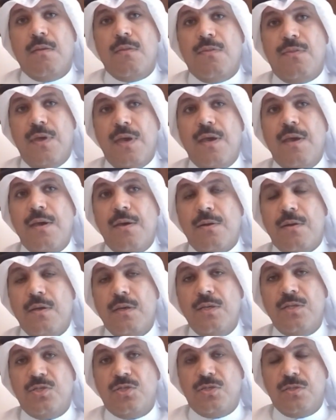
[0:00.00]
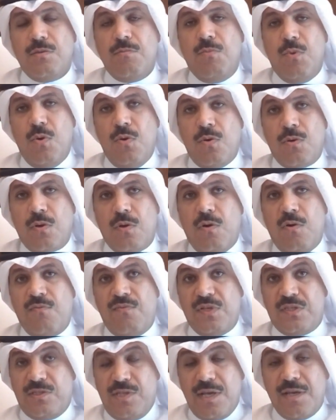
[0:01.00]
uh, there it's more of
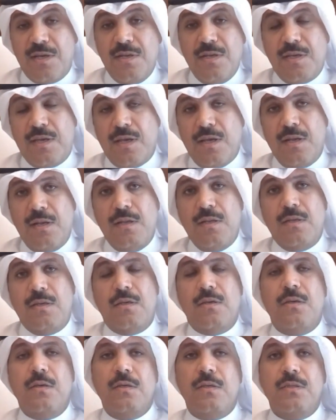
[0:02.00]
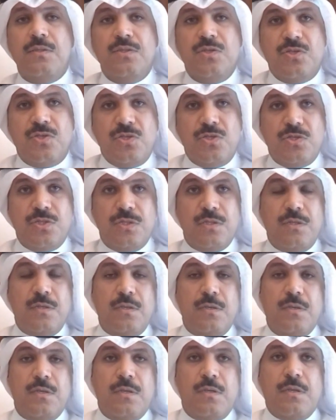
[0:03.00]
a technical decision.
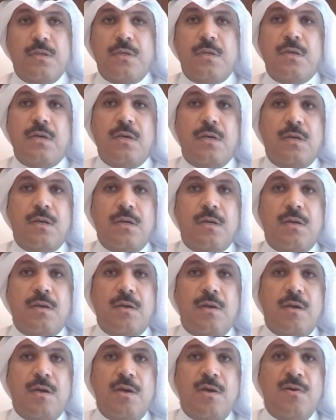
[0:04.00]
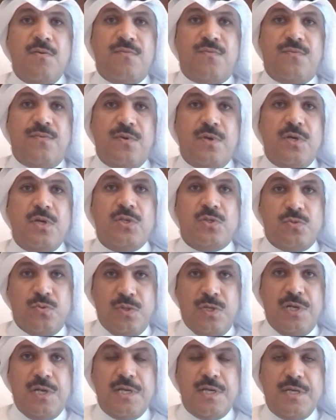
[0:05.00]
Uh, if it
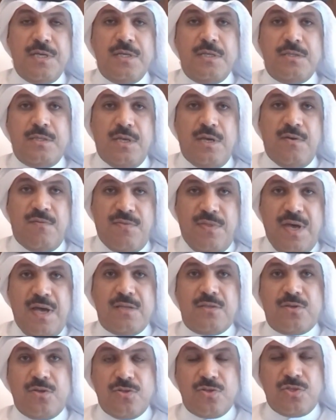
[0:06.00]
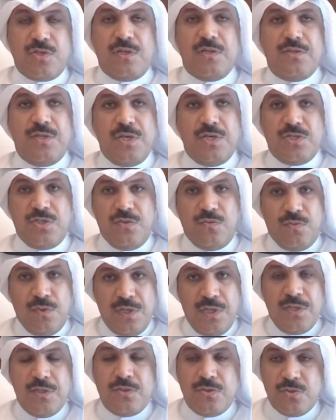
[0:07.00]
will lead, if that consolidation will
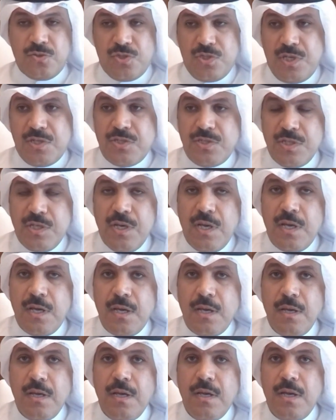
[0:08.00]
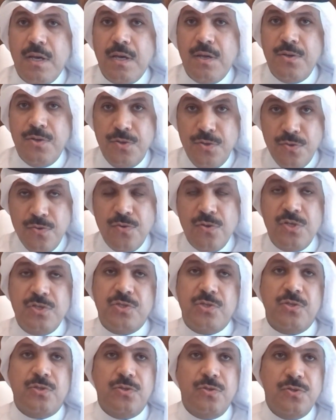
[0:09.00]
lead to such a new
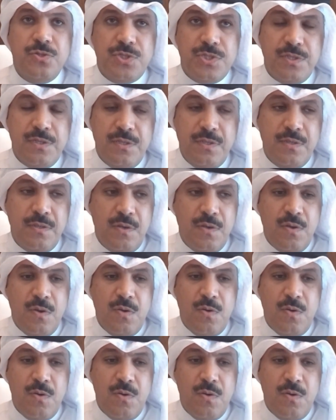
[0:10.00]
institution,